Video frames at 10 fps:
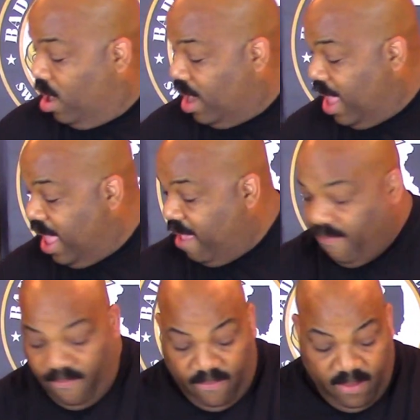one and a
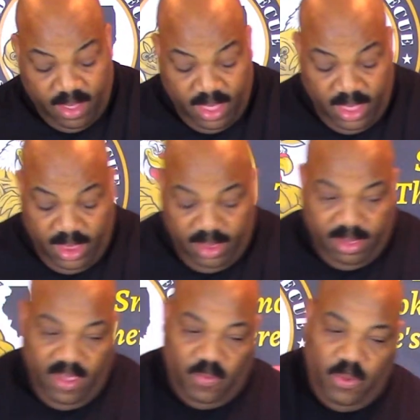half
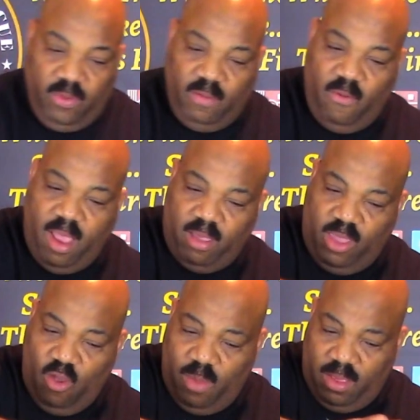teaspoons of
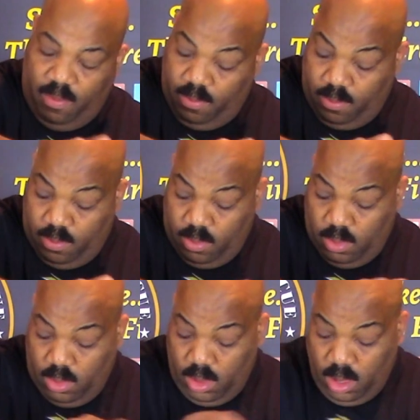ground cumin.
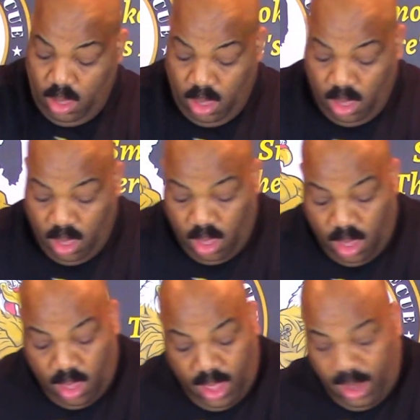
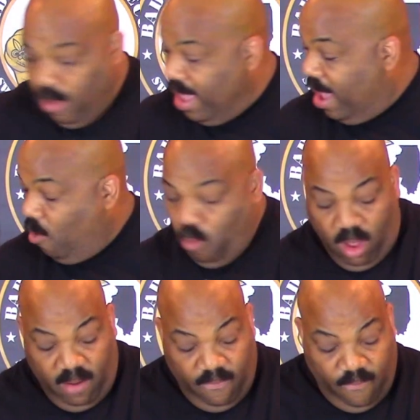And then we got
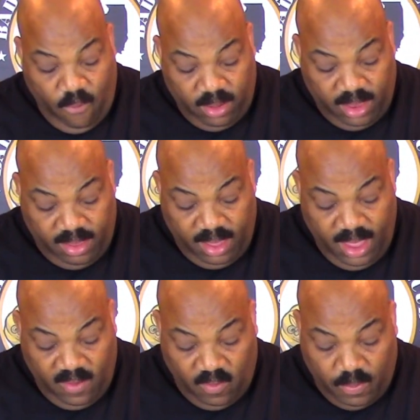one fourth
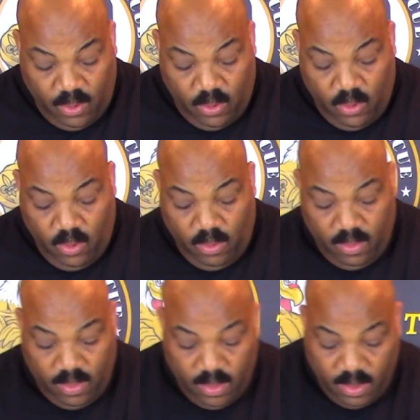
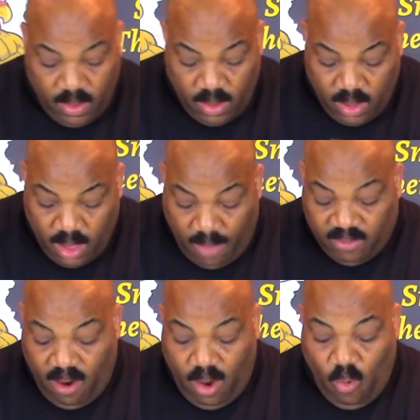teaspoon,
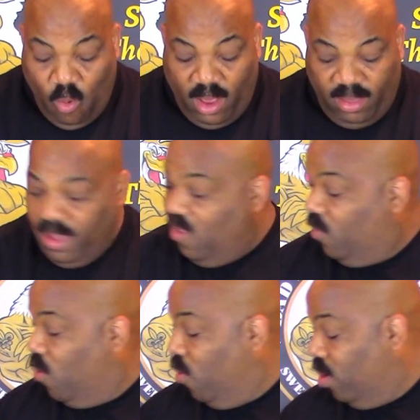I'm sorry, one
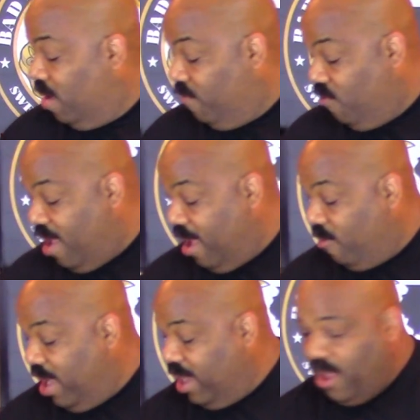teaspoon of
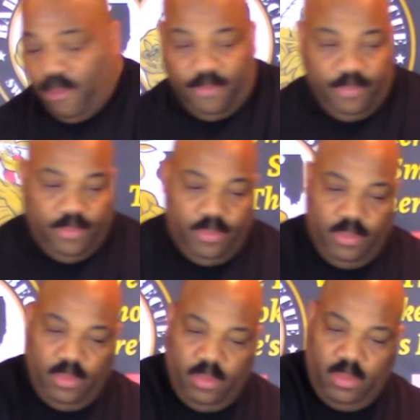dry oregano,
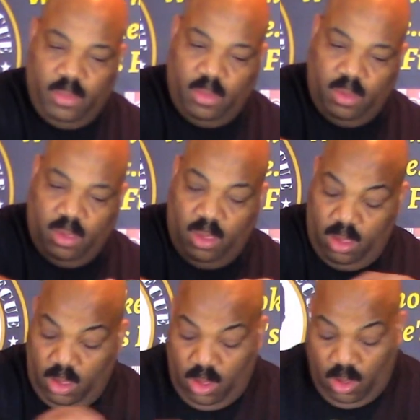
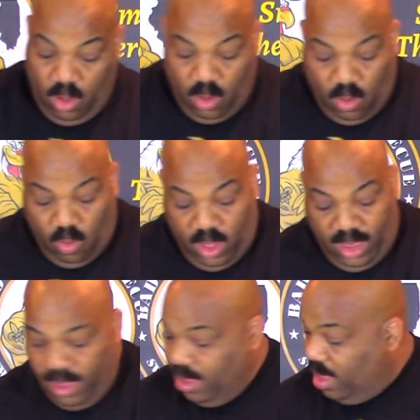
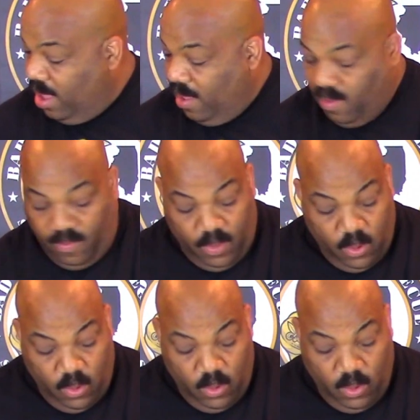one
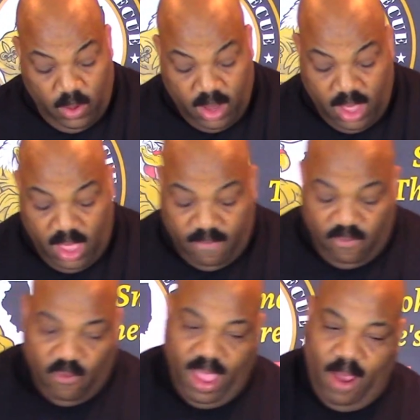teaspoon
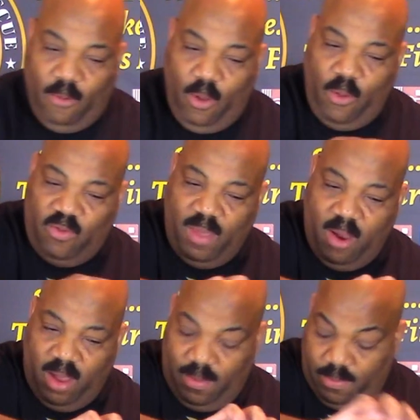of dry
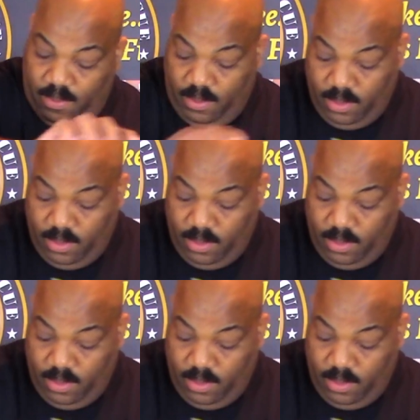rosemary,